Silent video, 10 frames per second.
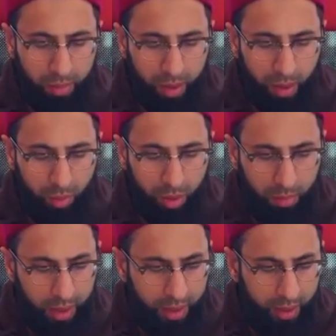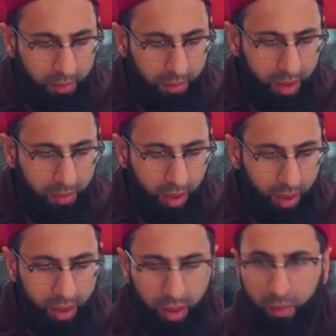bin Abdul Malik bin
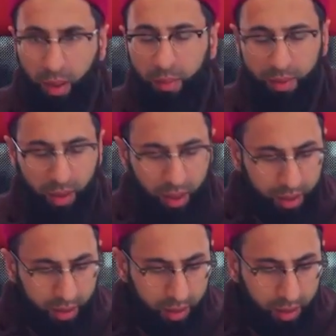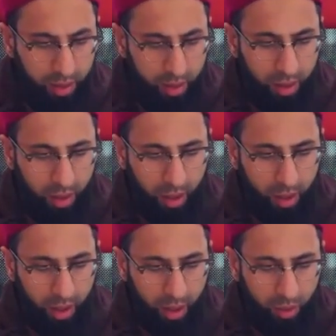Ibrahim al-Hamadani,
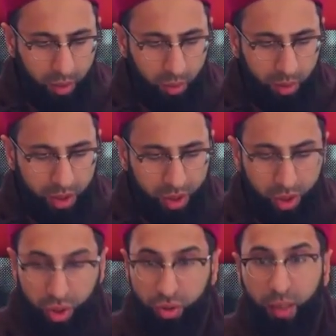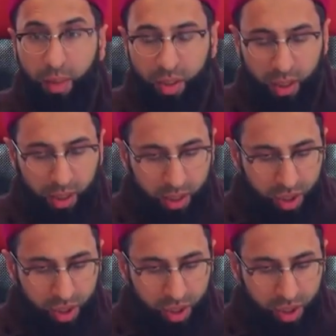who is described actually in the